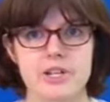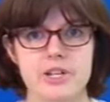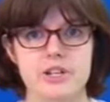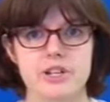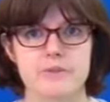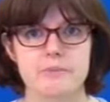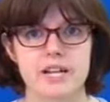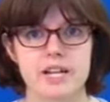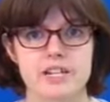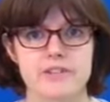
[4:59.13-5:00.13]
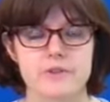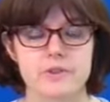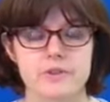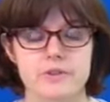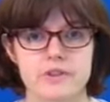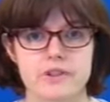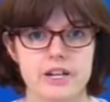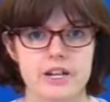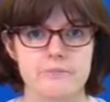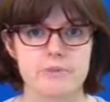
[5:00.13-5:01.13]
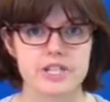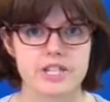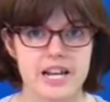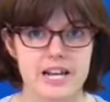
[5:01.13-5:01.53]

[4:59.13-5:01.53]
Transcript: You'll have applied for, put in an